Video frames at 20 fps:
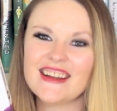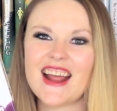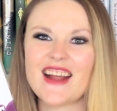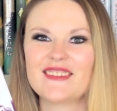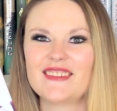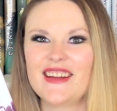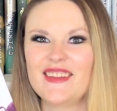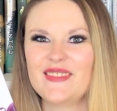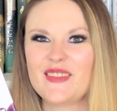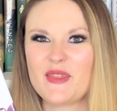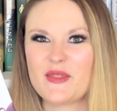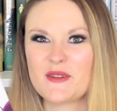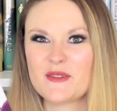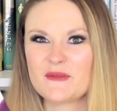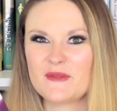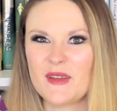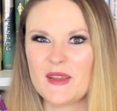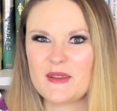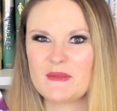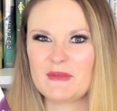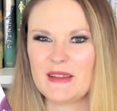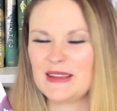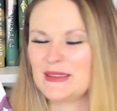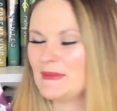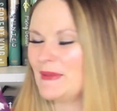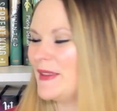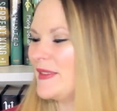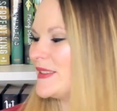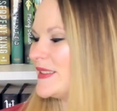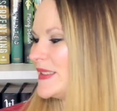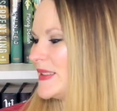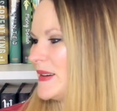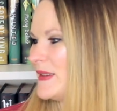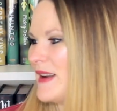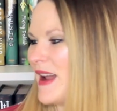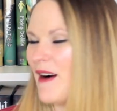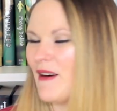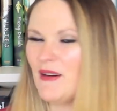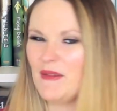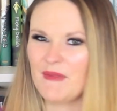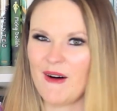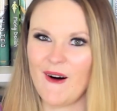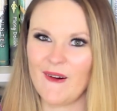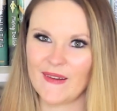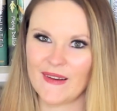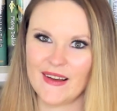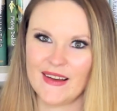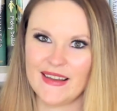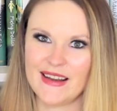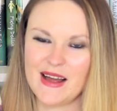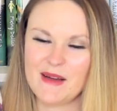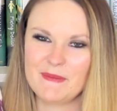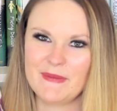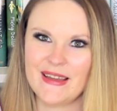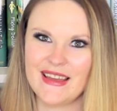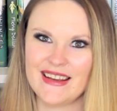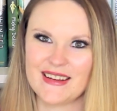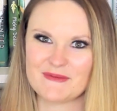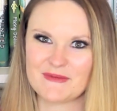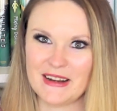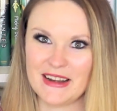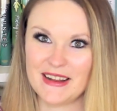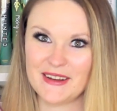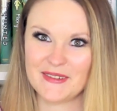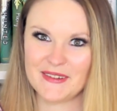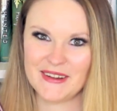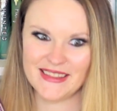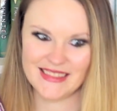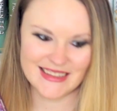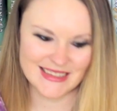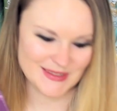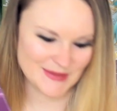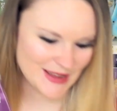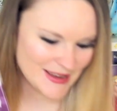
I read the third volume last month, so now I'm all caught up and I'm ready to read this